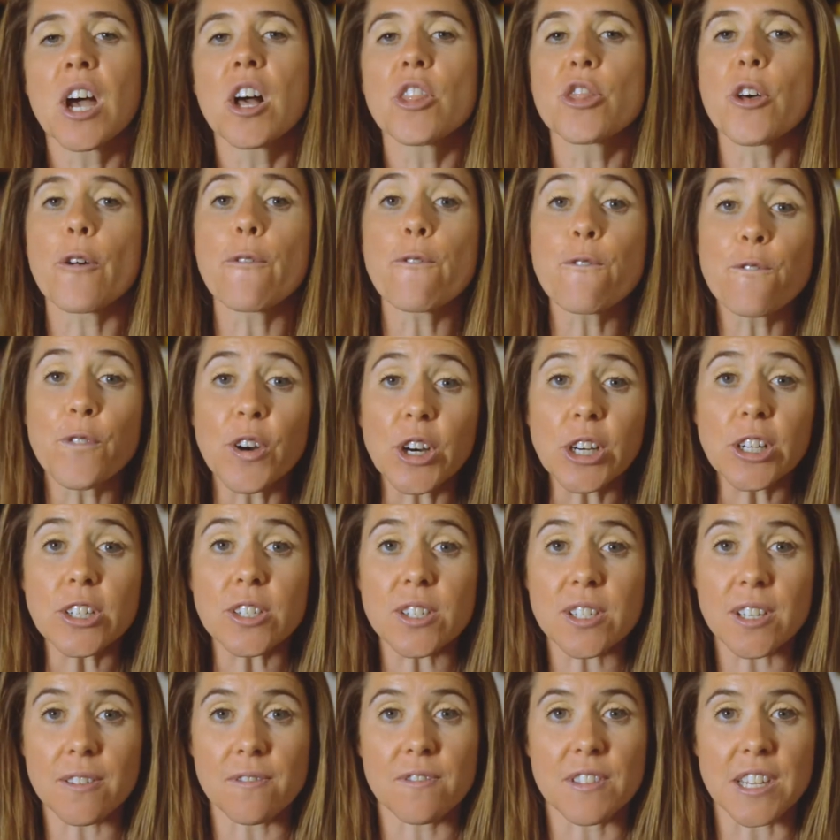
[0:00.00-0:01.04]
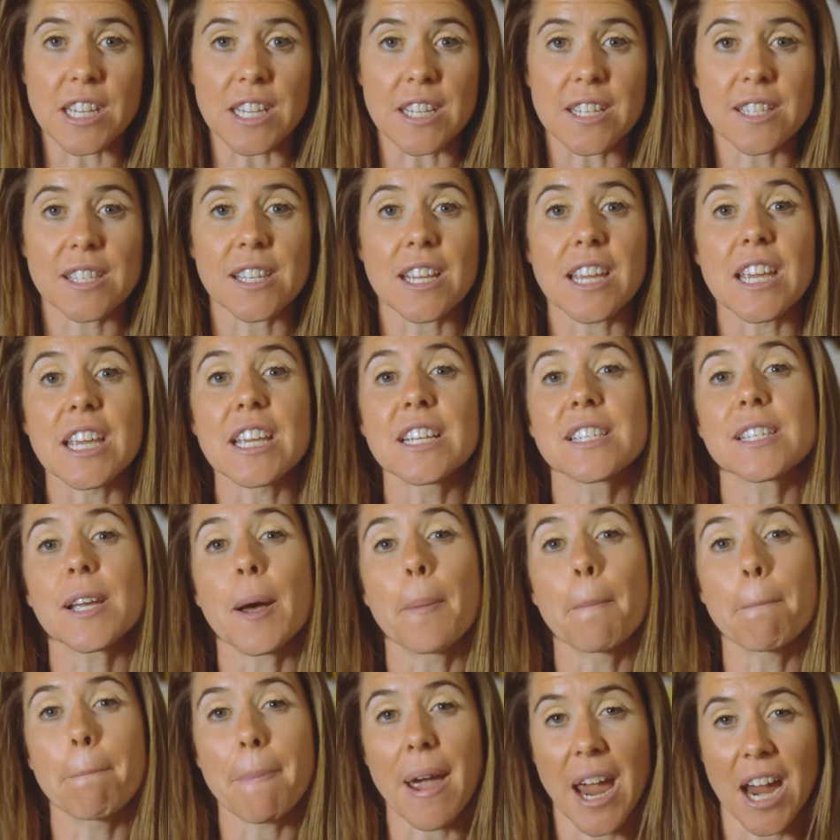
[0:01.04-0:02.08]
The first of these is
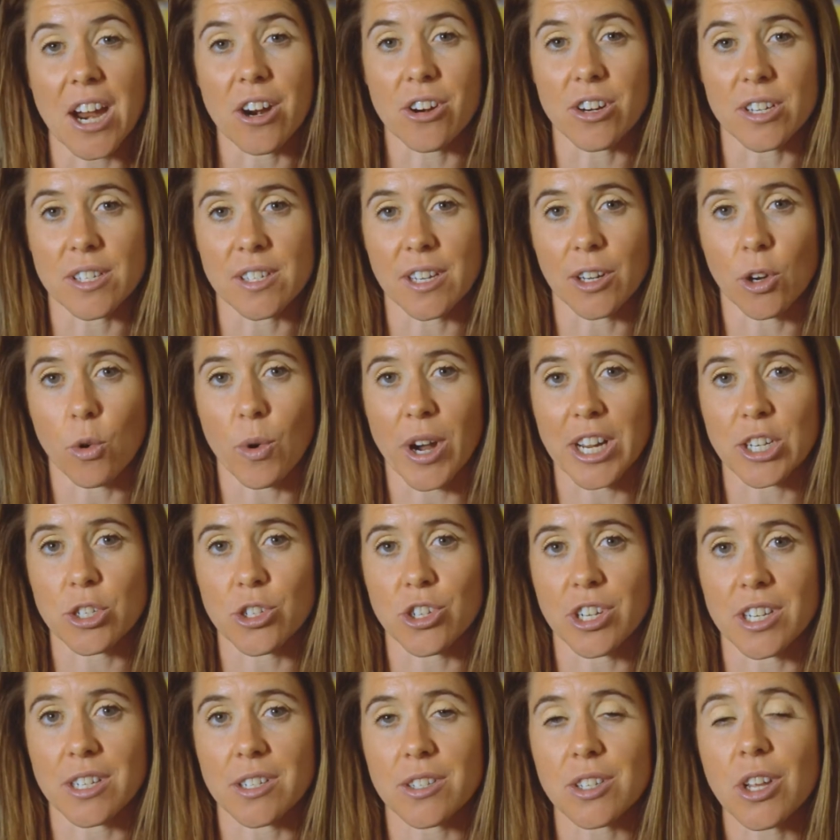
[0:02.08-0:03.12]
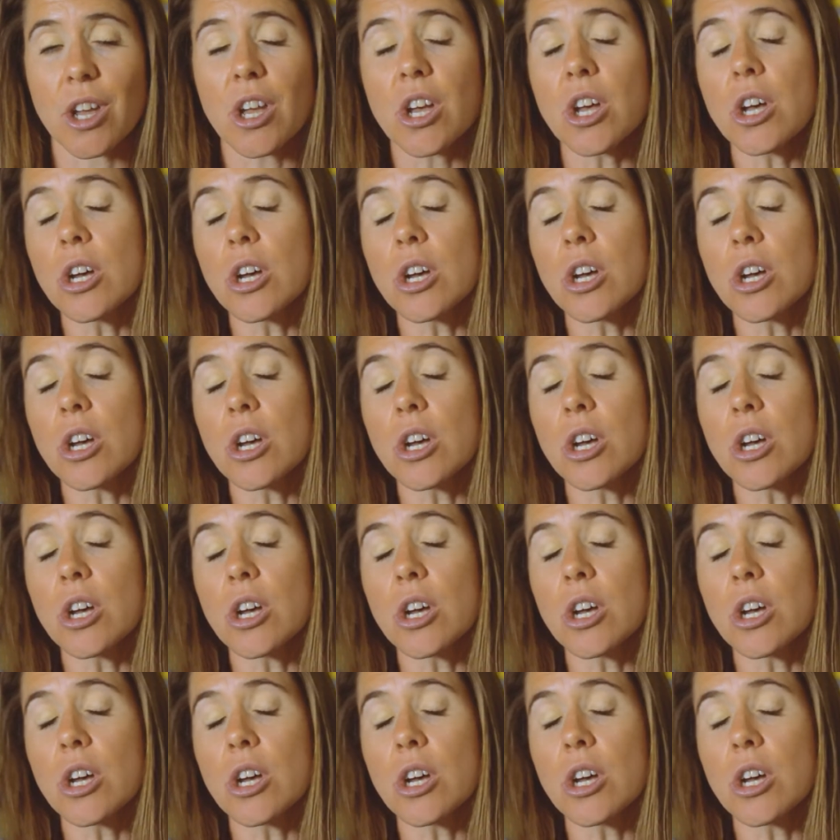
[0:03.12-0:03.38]
comparison questions.